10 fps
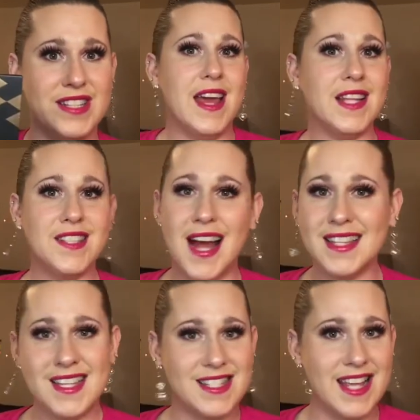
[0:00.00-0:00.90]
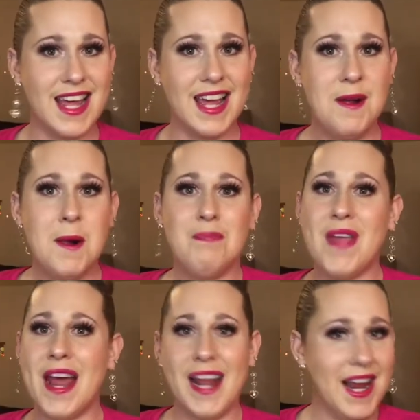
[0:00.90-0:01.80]
It's not to say
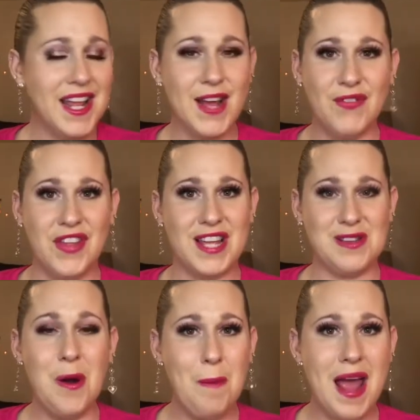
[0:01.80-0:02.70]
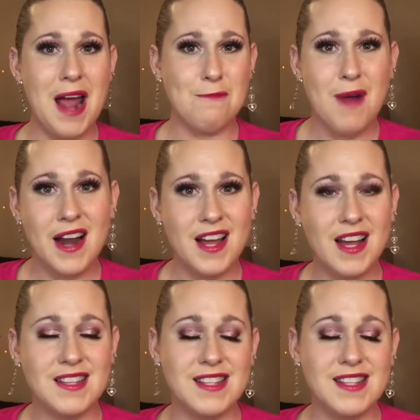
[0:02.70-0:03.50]
that any of these are bad products,